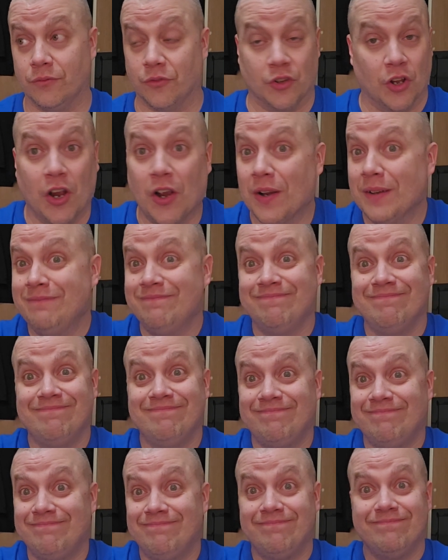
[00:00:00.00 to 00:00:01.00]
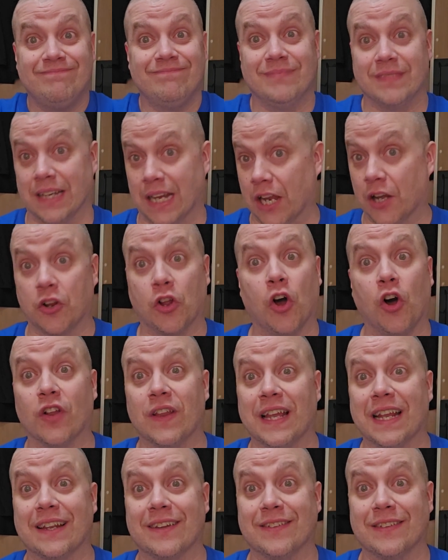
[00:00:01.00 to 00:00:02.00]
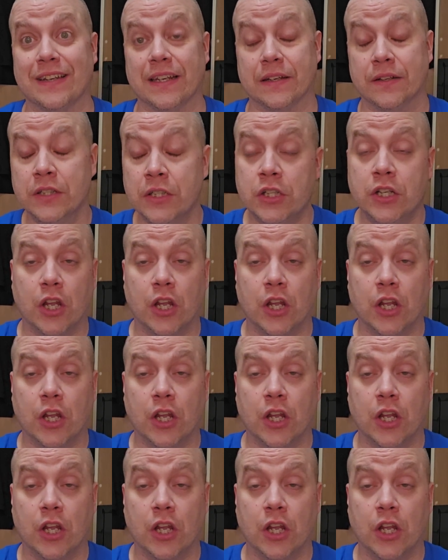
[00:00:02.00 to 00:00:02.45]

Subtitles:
Sorry. Gotta call it like I see it.